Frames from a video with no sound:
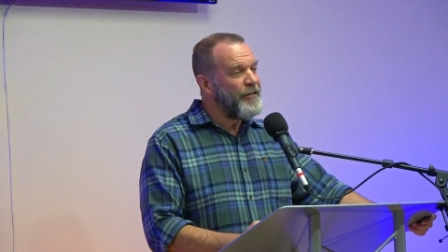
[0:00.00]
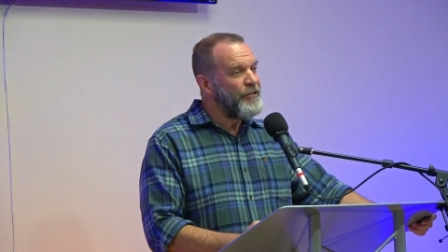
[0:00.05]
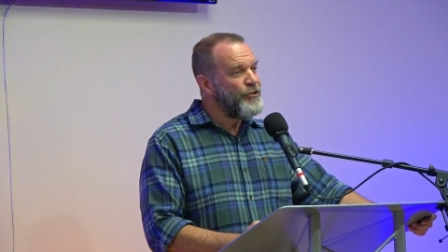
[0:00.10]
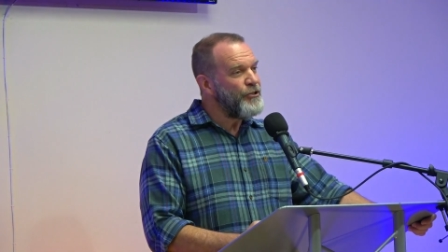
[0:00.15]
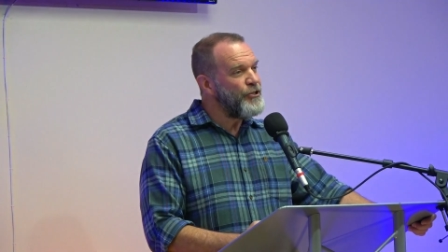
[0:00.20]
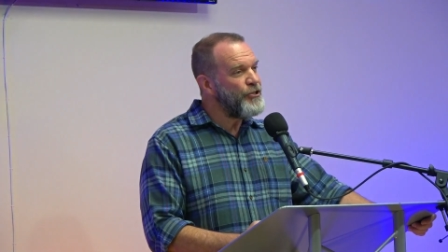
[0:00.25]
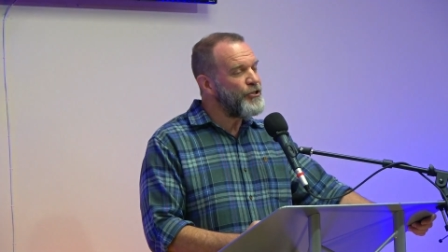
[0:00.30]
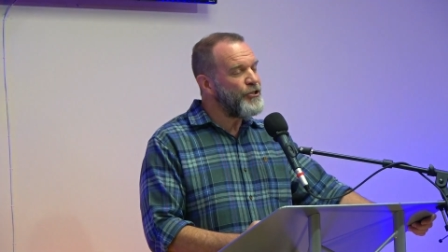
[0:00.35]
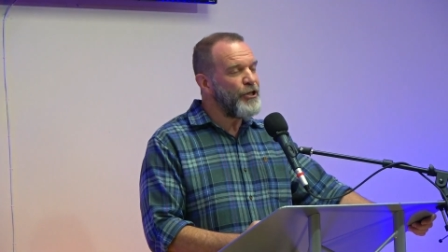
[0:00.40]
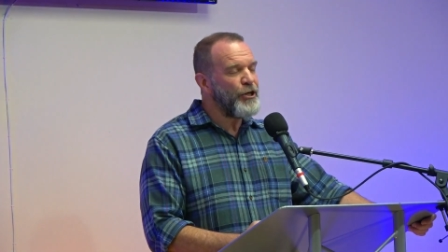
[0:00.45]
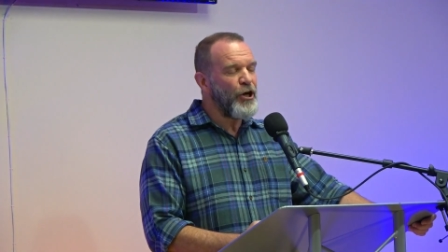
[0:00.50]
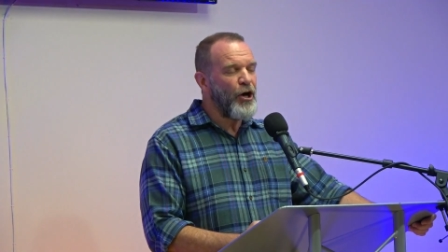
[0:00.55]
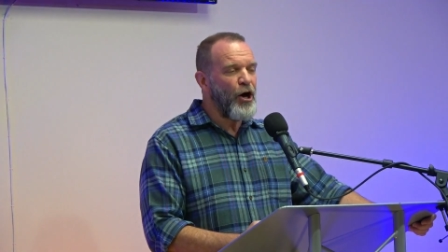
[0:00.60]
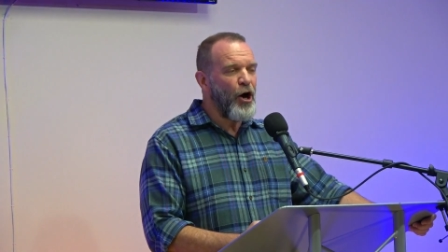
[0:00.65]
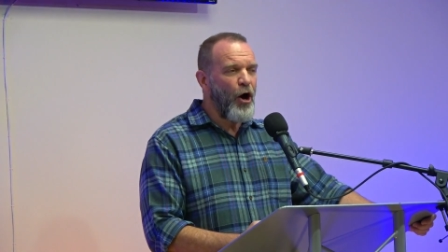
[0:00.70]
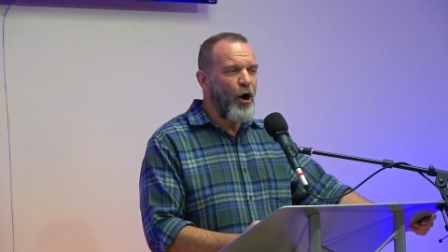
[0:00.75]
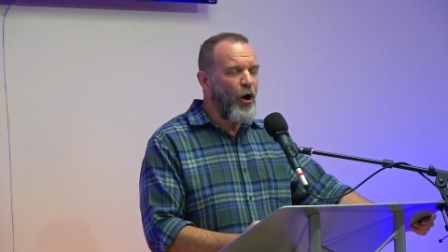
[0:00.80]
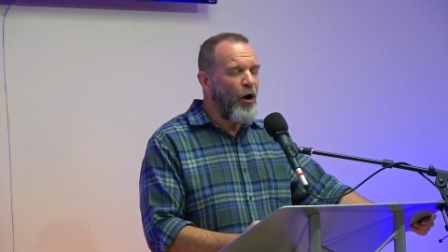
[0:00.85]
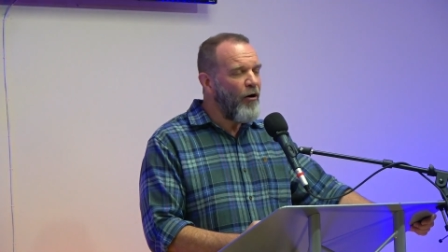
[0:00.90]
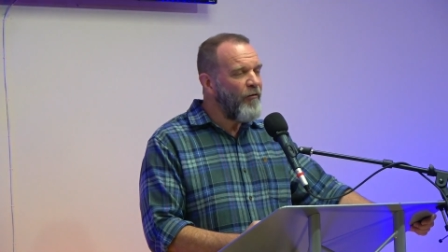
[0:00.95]
She said
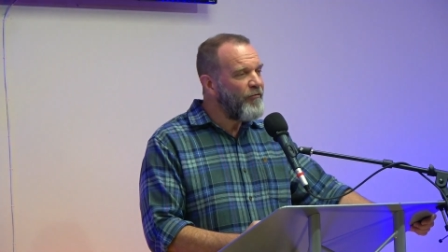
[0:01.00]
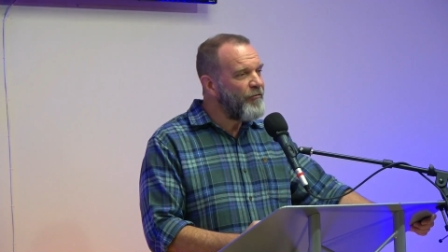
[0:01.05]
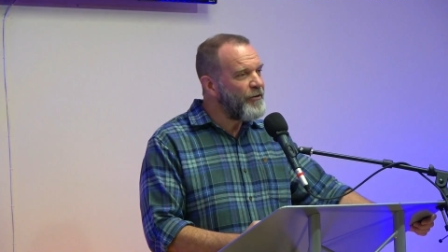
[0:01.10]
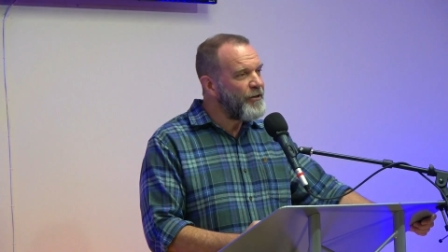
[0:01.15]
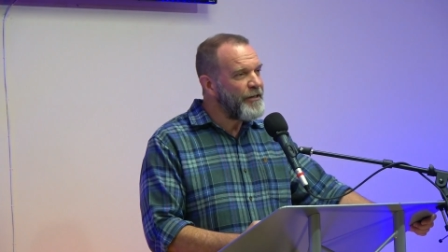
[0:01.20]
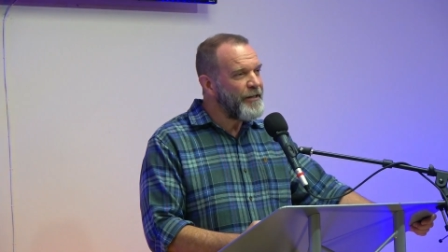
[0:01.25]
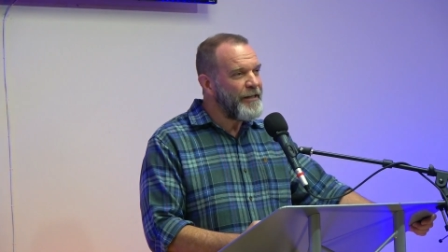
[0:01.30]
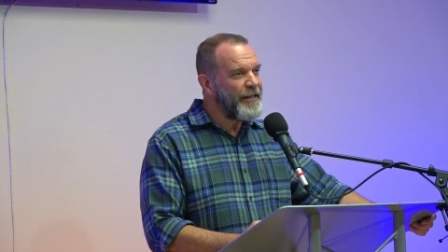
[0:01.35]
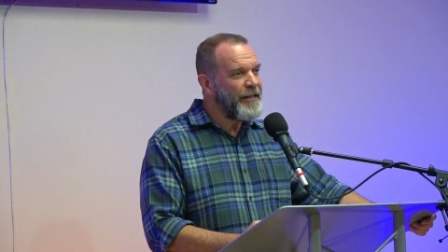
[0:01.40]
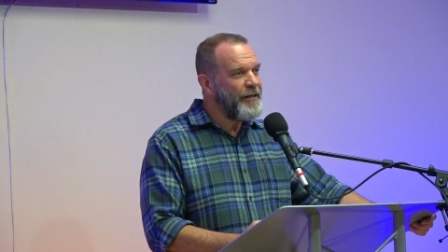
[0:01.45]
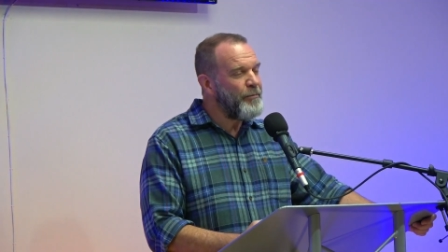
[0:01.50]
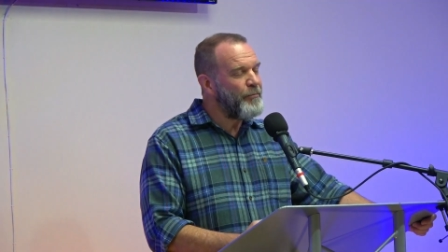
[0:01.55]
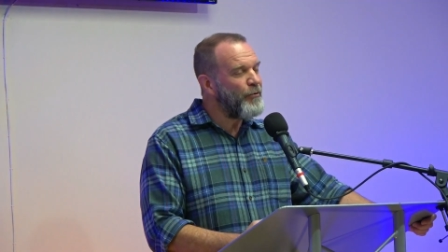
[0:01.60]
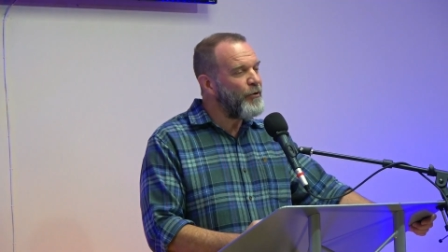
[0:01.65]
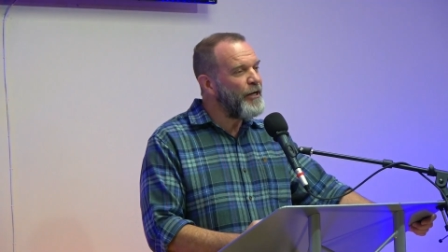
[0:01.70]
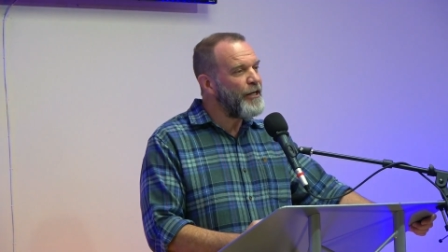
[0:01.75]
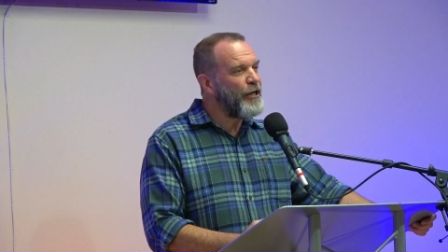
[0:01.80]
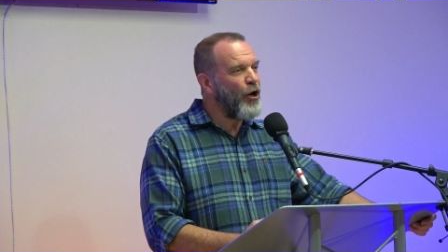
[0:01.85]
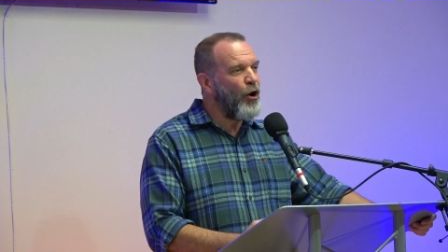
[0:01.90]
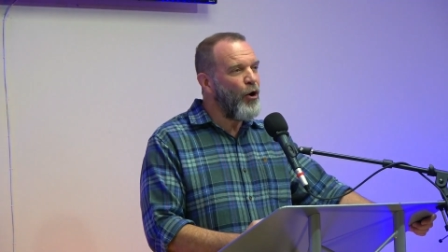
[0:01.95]
often he
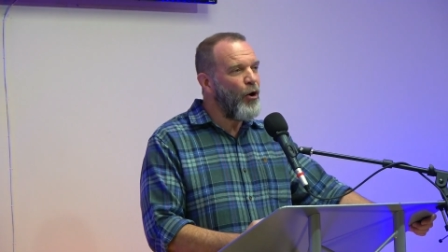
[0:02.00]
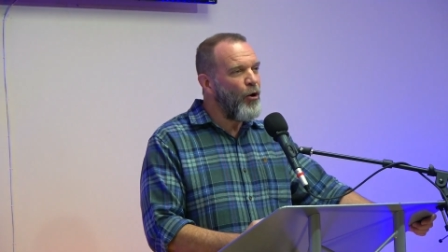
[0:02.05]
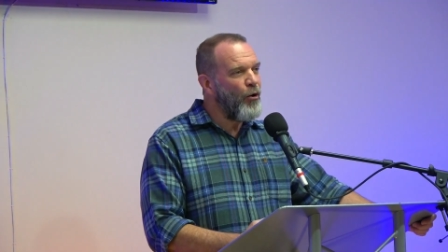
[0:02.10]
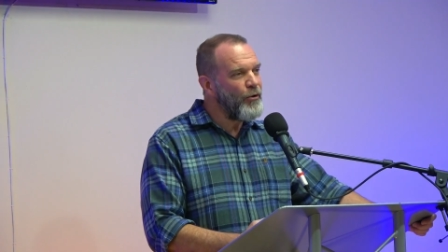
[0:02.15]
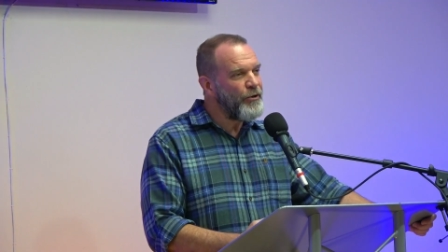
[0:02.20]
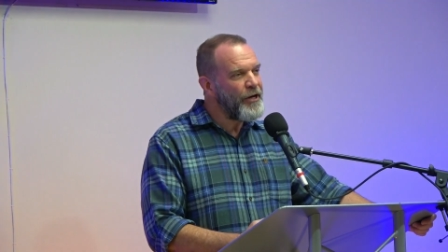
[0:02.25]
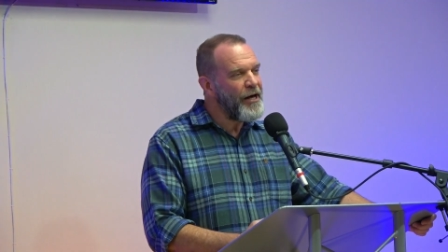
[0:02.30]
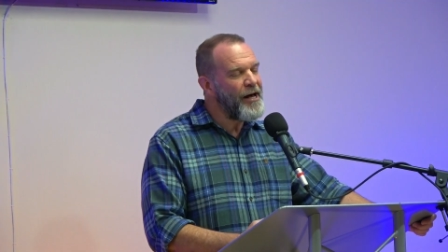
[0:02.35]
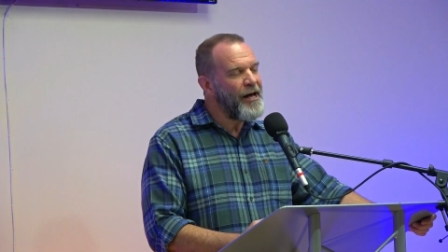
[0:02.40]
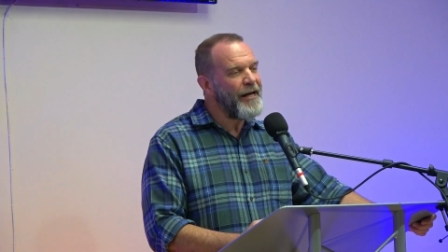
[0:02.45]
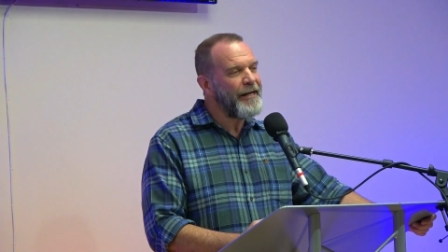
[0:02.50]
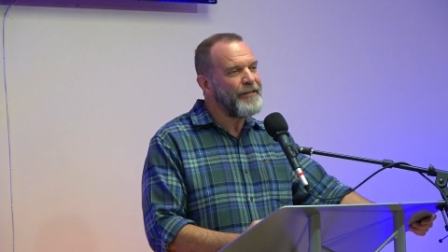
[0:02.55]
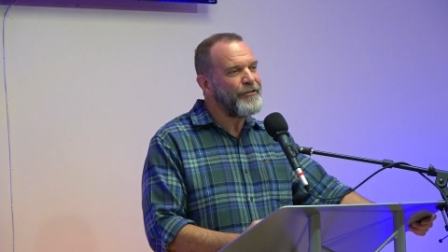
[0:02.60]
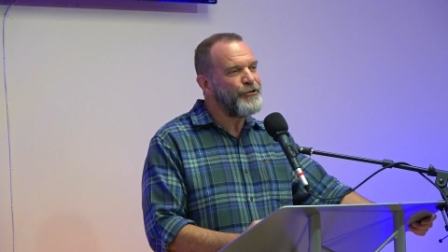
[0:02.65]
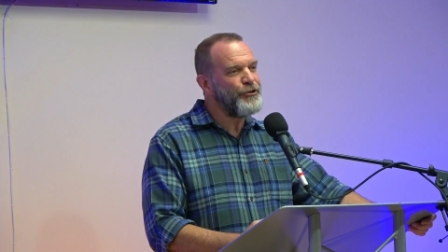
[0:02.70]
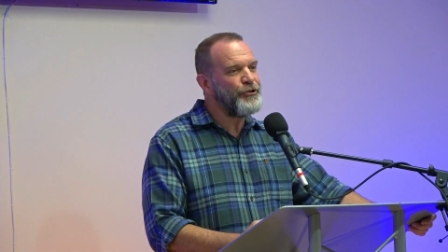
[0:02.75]
prayed all night.